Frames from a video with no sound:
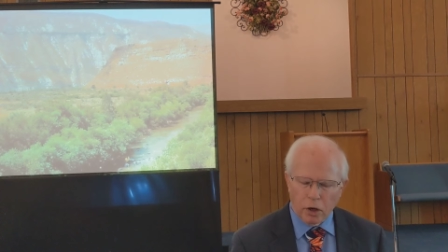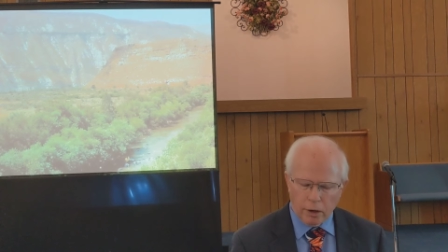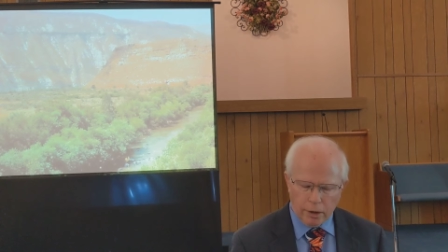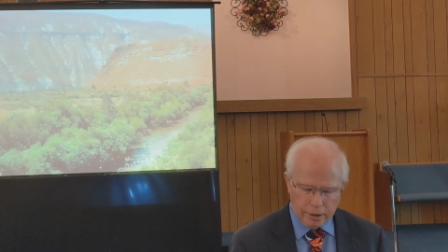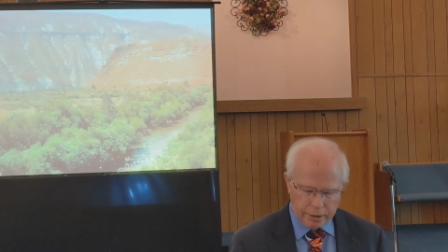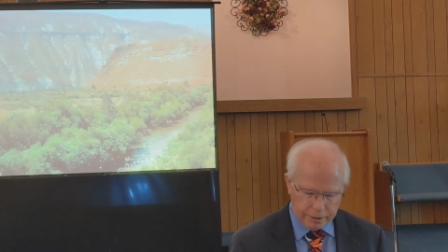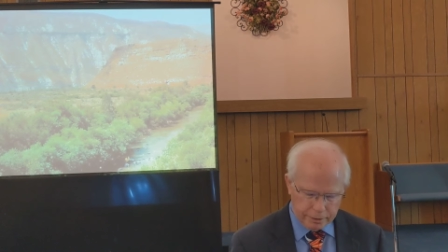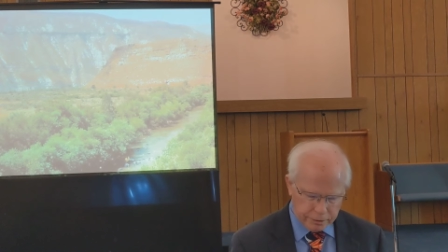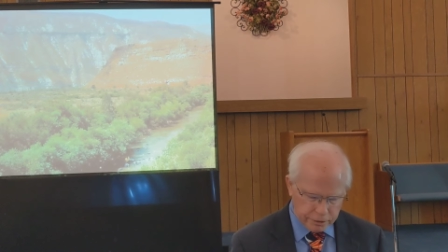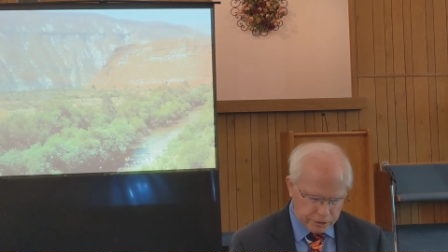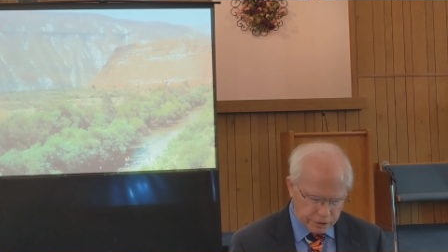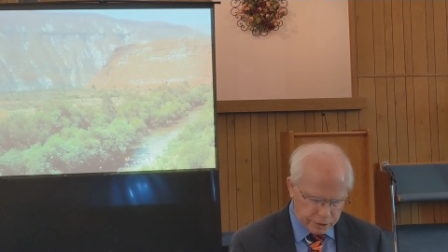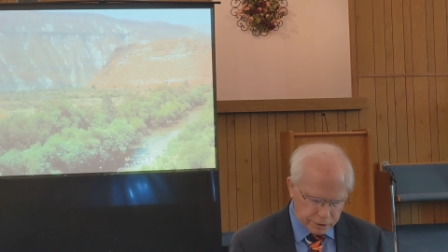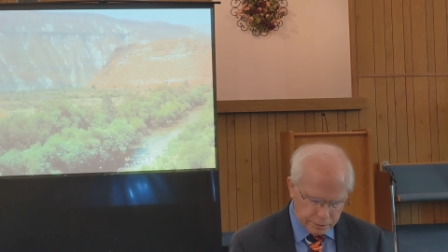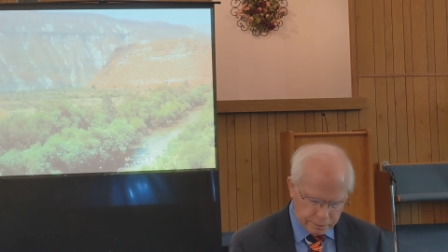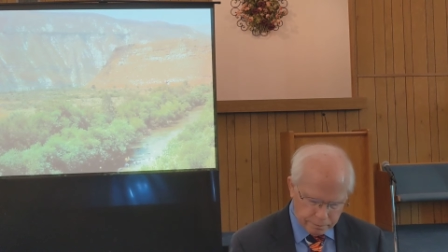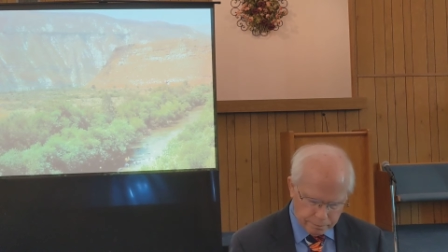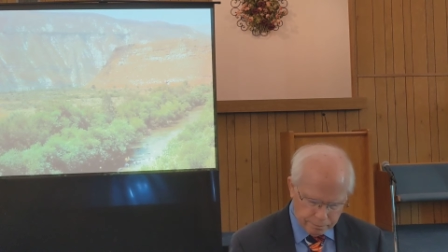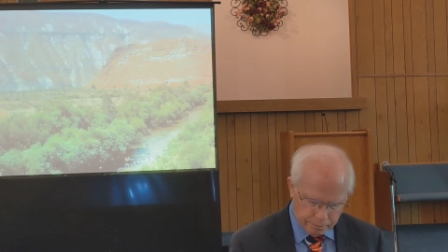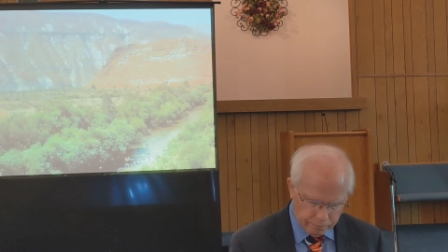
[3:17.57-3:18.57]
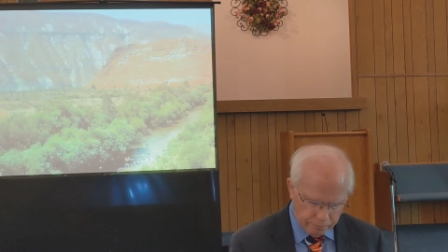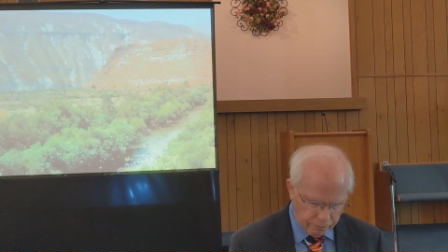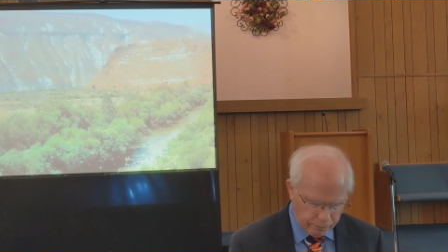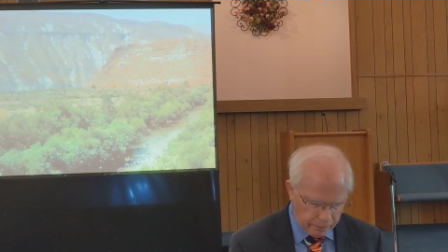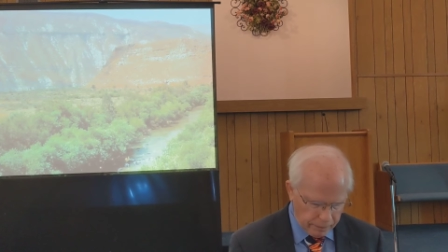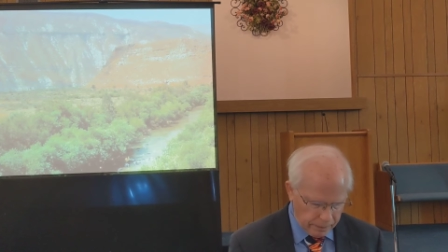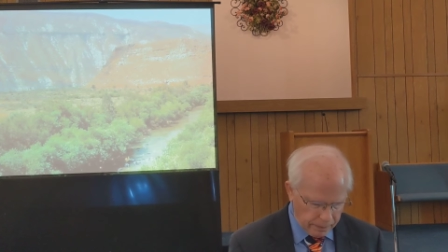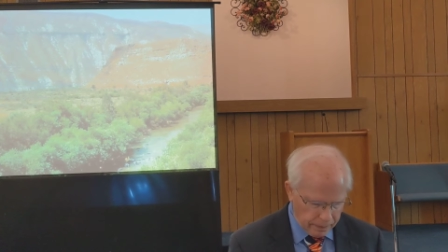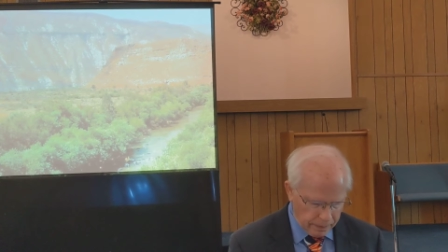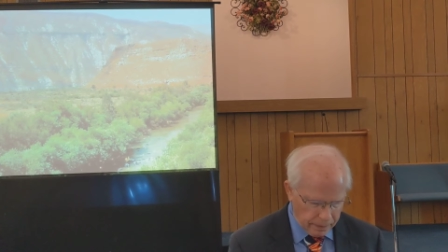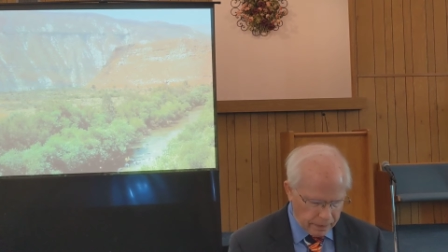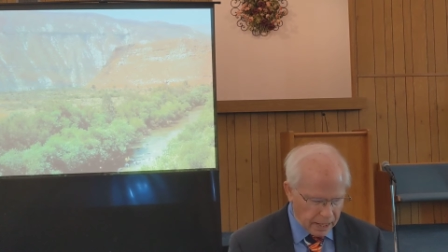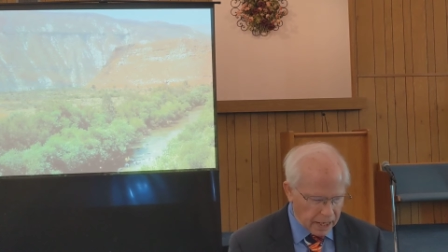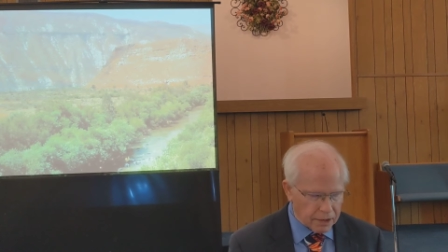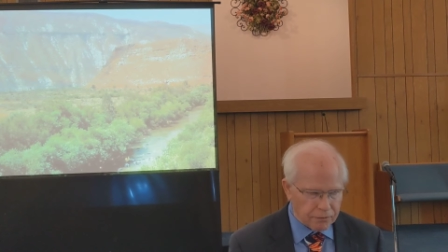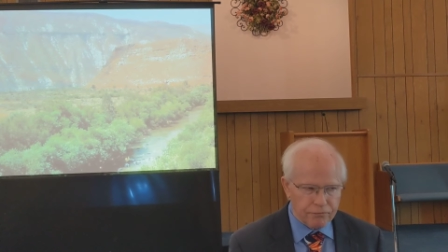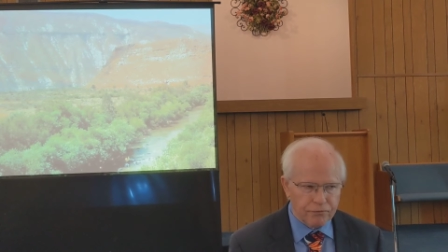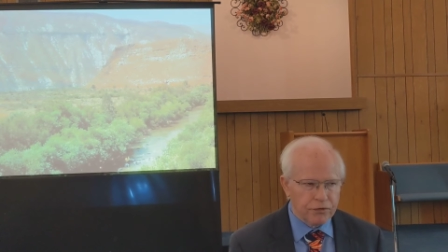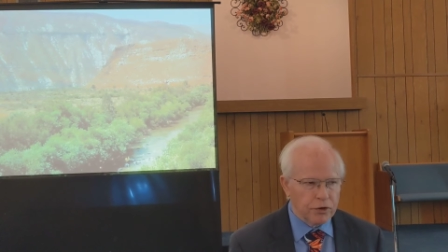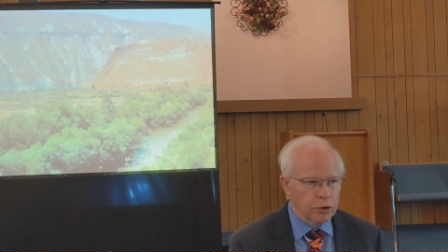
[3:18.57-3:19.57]
gardens,
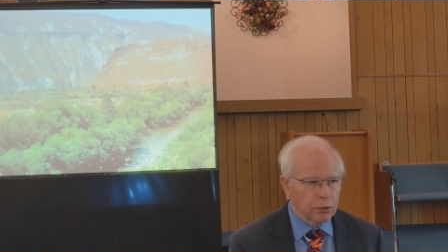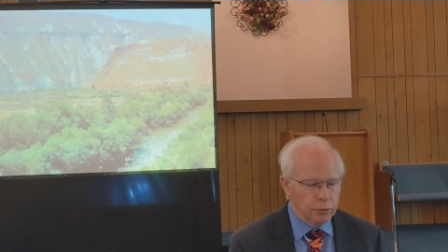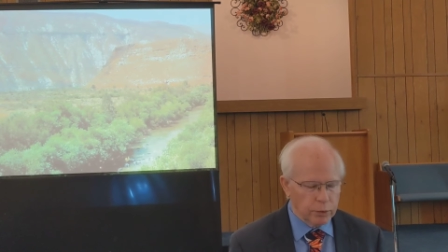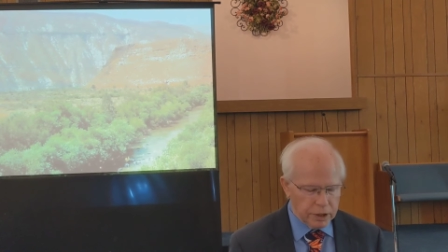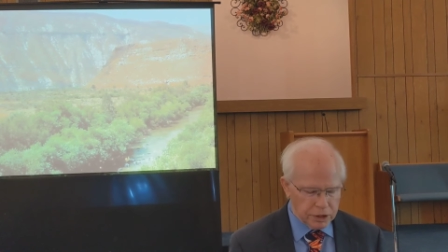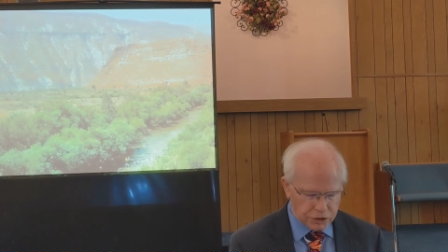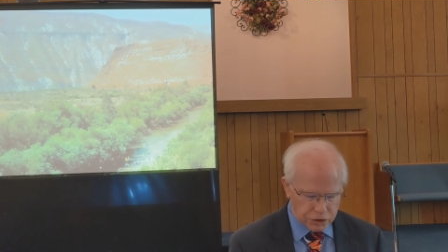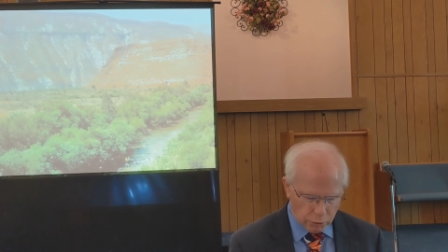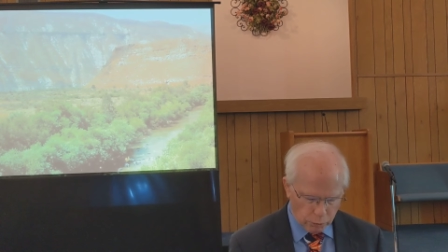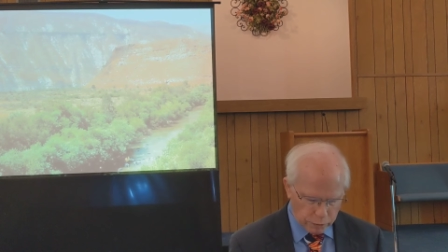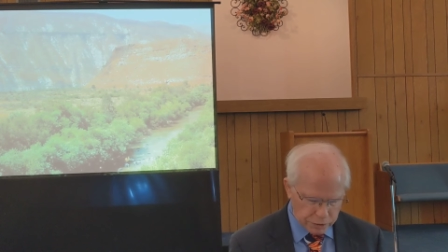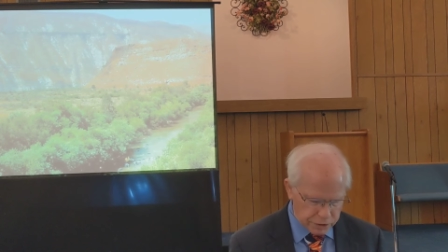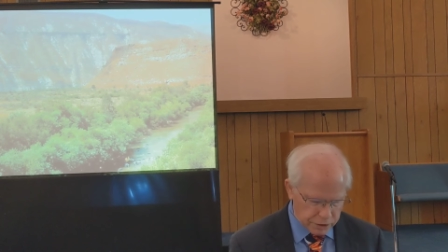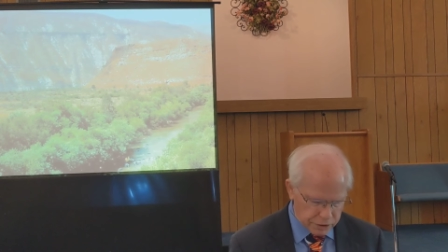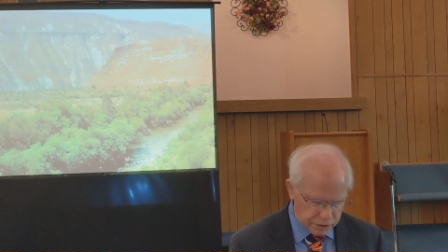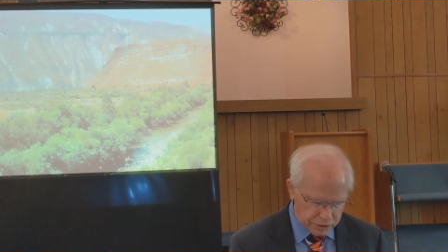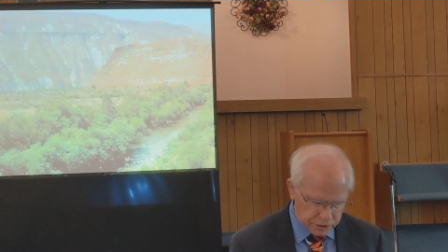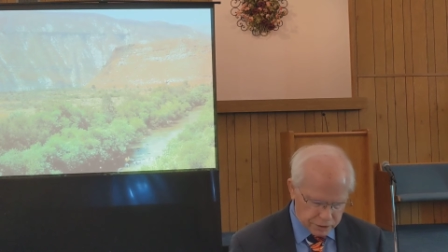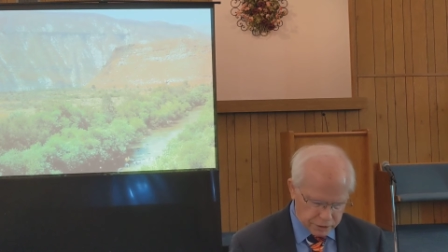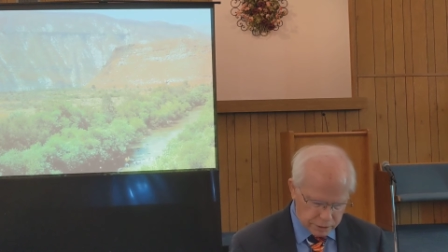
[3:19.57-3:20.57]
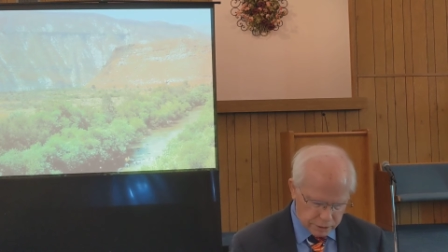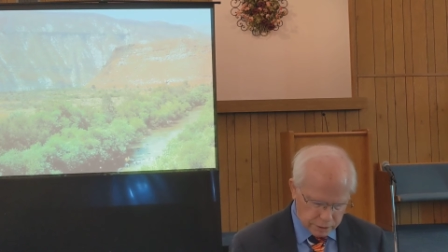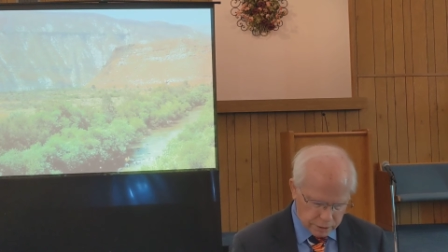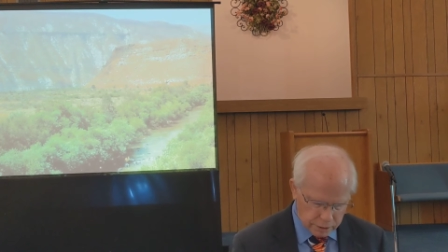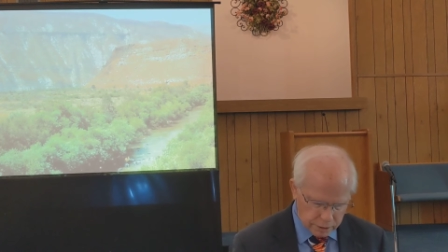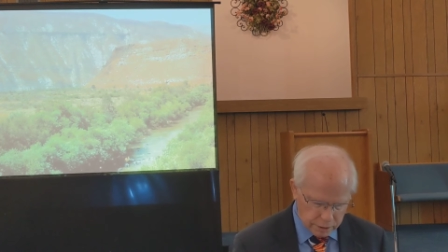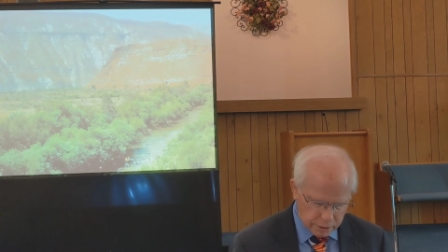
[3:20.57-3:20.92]
and few resources.